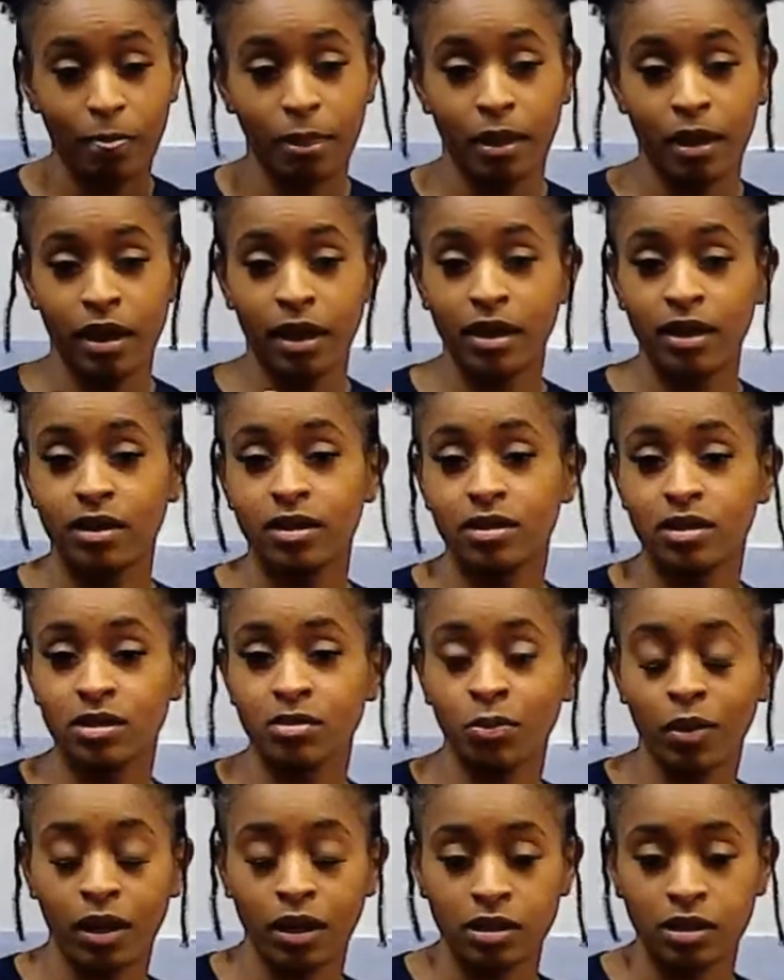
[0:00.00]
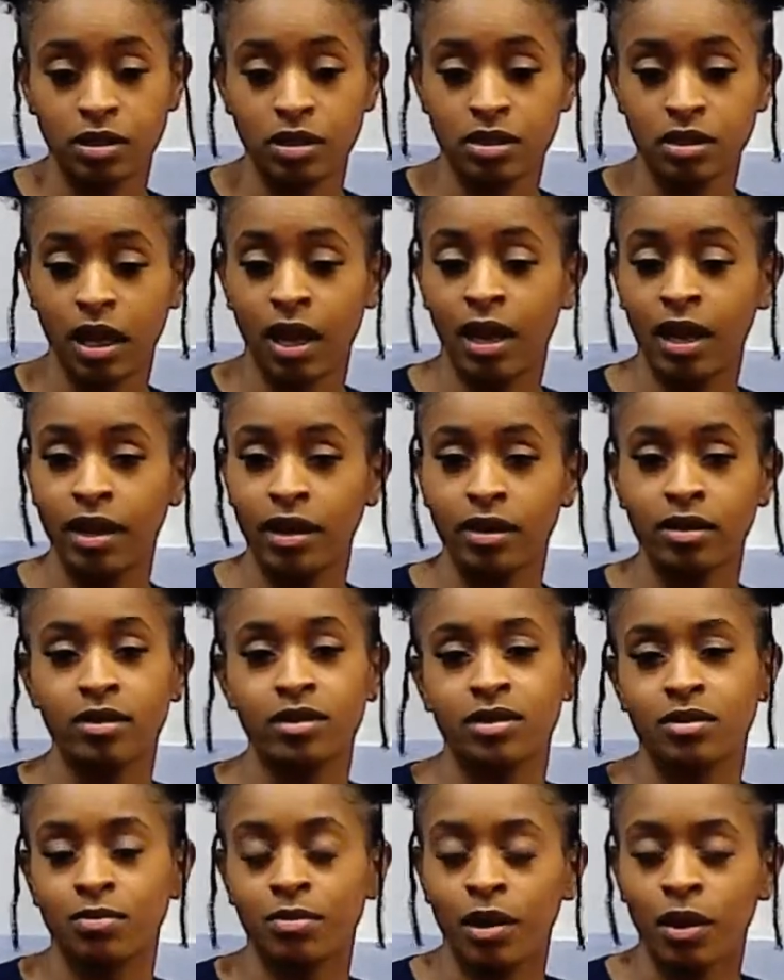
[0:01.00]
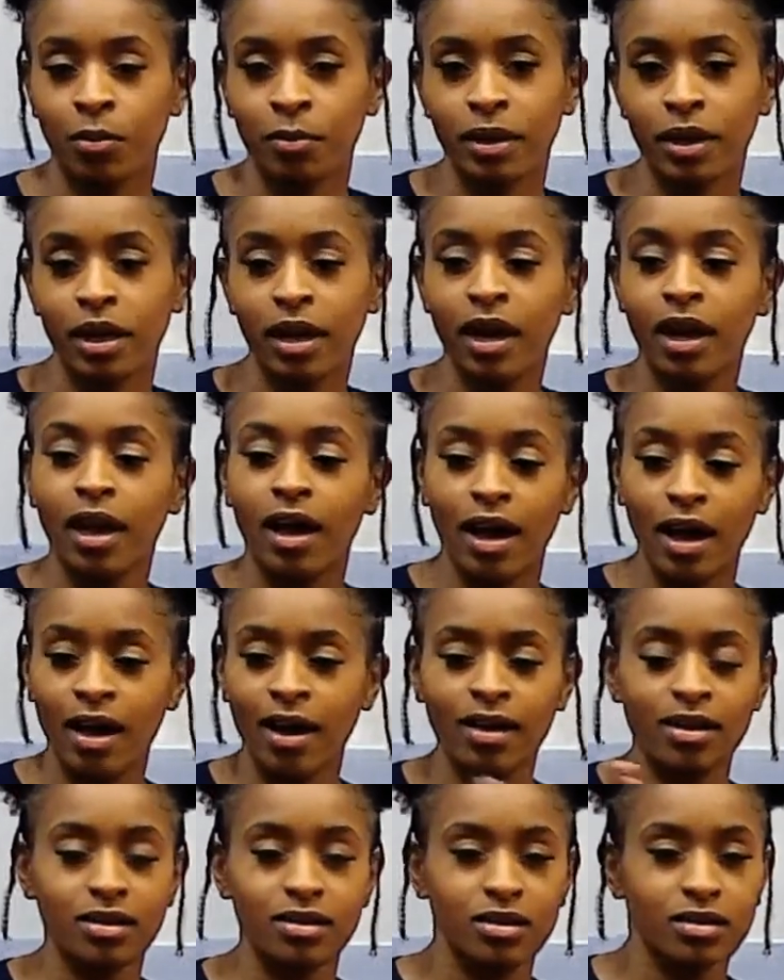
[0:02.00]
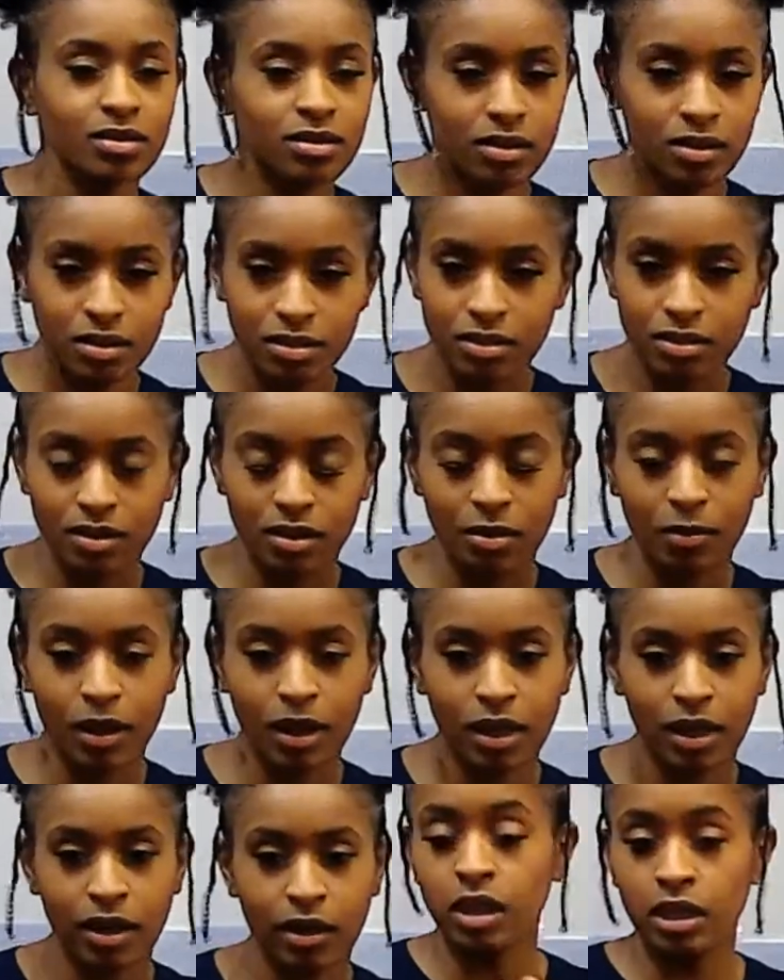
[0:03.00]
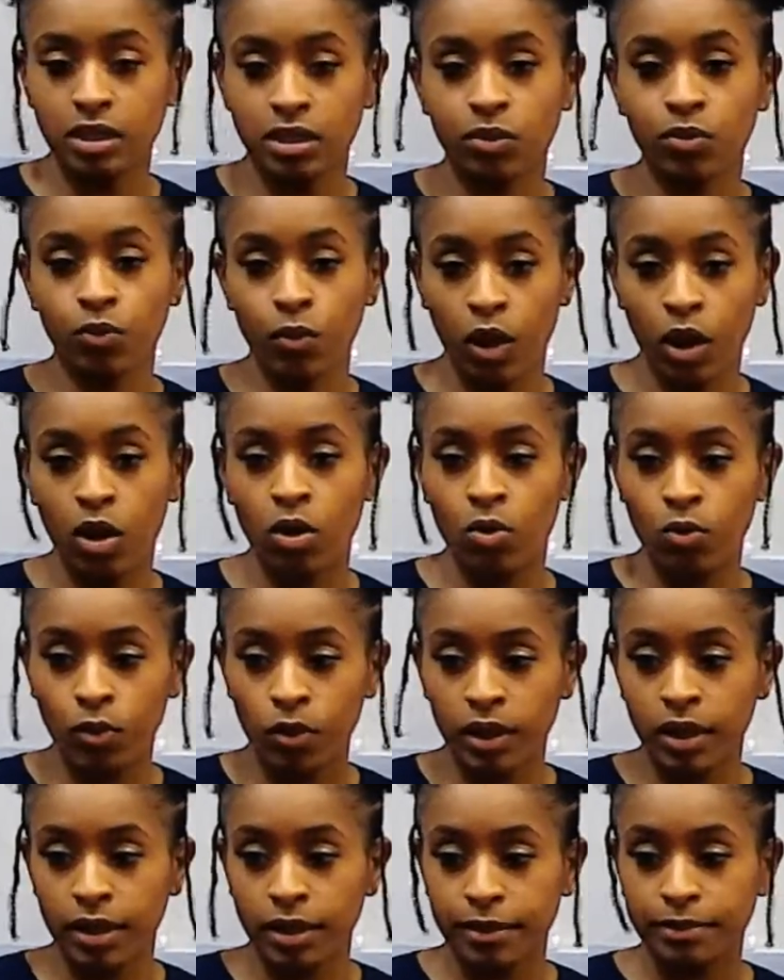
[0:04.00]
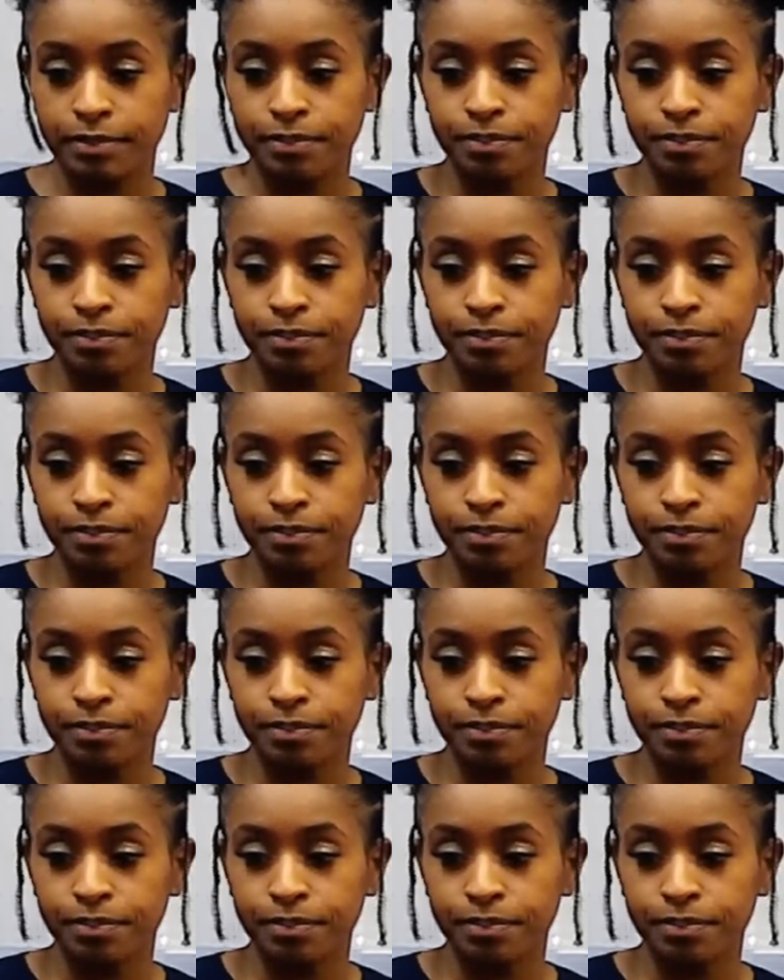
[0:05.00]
I hated this process. I hated this moment. I hated this season in my life. Nothing wrong with,